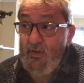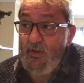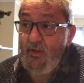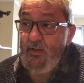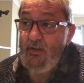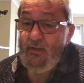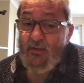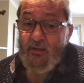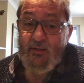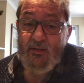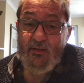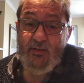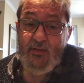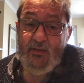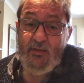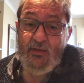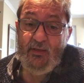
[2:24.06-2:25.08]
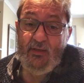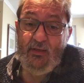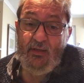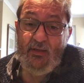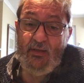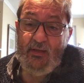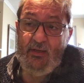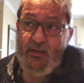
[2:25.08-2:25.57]
and
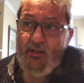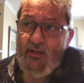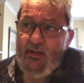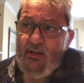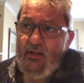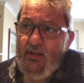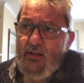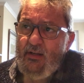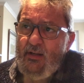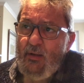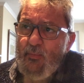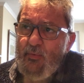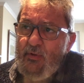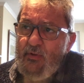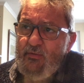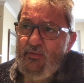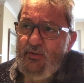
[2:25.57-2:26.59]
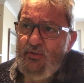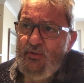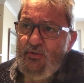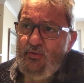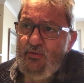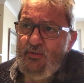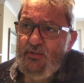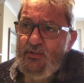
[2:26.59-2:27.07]
then we will reach something
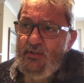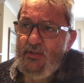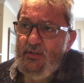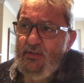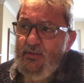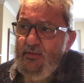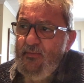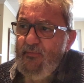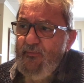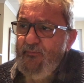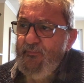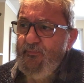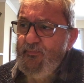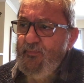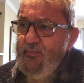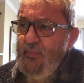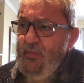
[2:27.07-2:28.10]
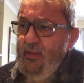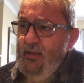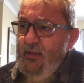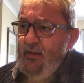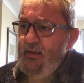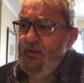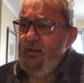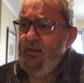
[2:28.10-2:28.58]
called the
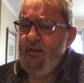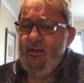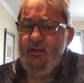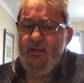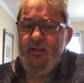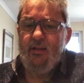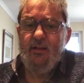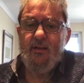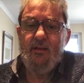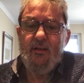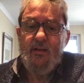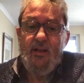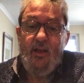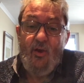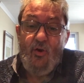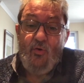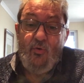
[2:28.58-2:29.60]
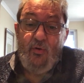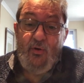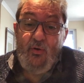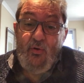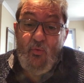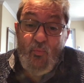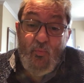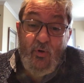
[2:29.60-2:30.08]
synapse.
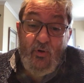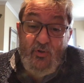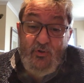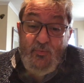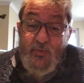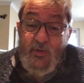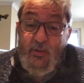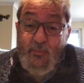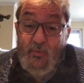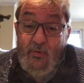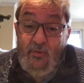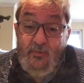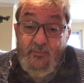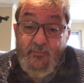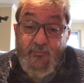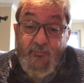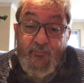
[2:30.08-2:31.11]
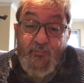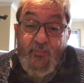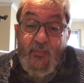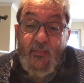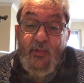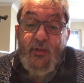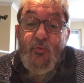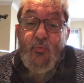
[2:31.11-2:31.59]
In
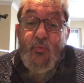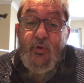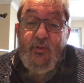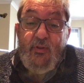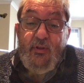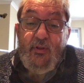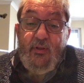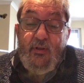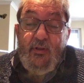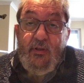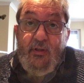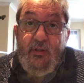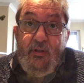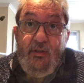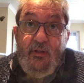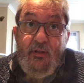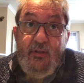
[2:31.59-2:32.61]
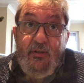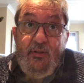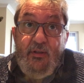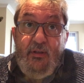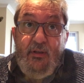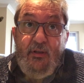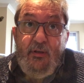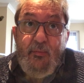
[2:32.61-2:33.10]
the
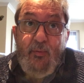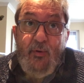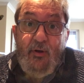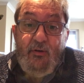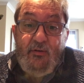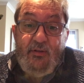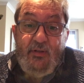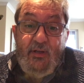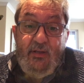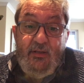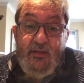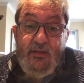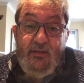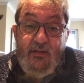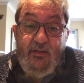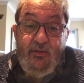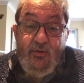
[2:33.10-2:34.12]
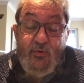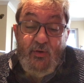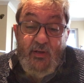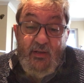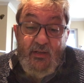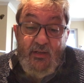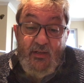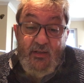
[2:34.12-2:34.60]
pre-synapse, that's the part just
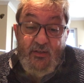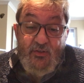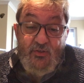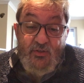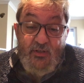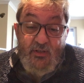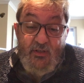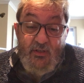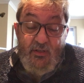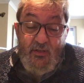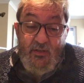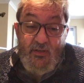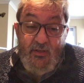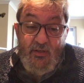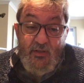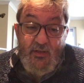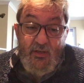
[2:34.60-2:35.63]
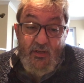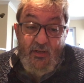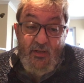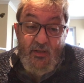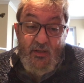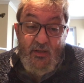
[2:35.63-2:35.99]
before the synapse,